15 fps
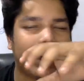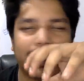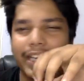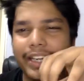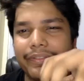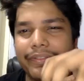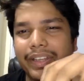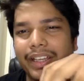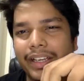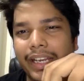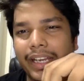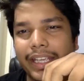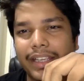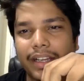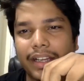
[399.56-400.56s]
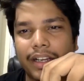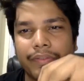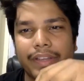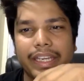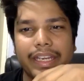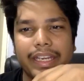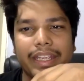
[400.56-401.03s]
started like a
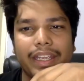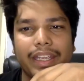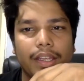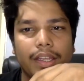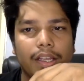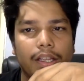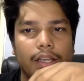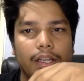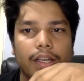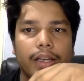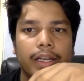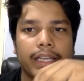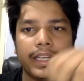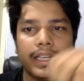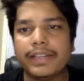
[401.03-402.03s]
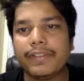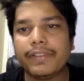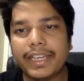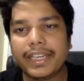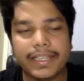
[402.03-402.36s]
very in a very